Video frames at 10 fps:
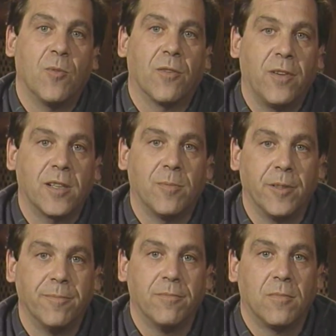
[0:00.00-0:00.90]
more
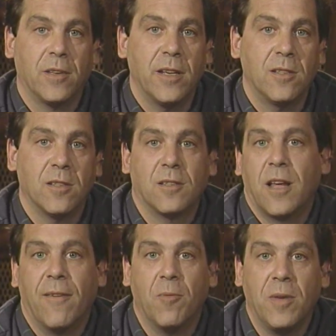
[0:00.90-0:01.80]
flexible, lenses
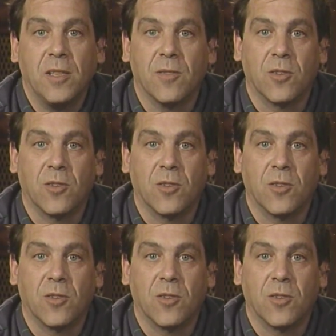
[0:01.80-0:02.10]
have a means of